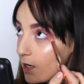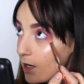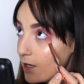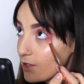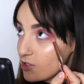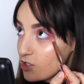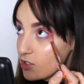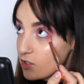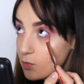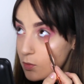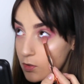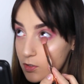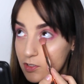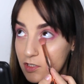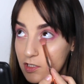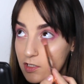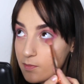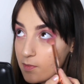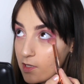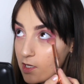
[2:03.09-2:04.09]
and just
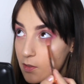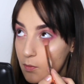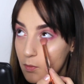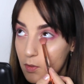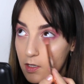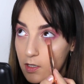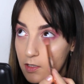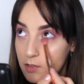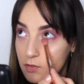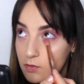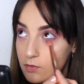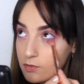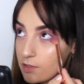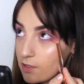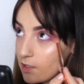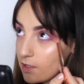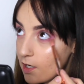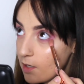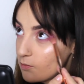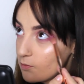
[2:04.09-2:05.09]
watches me while I talk
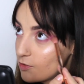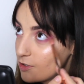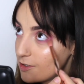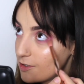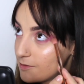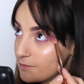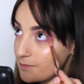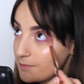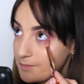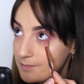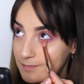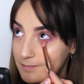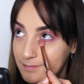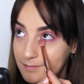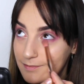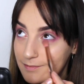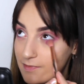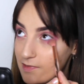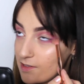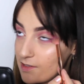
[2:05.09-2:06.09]
to the camera.
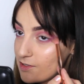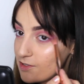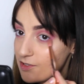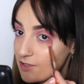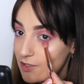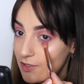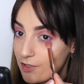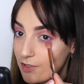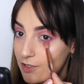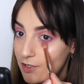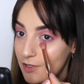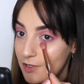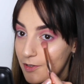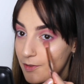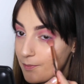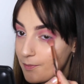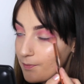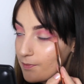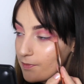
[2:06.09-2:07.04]
So cute.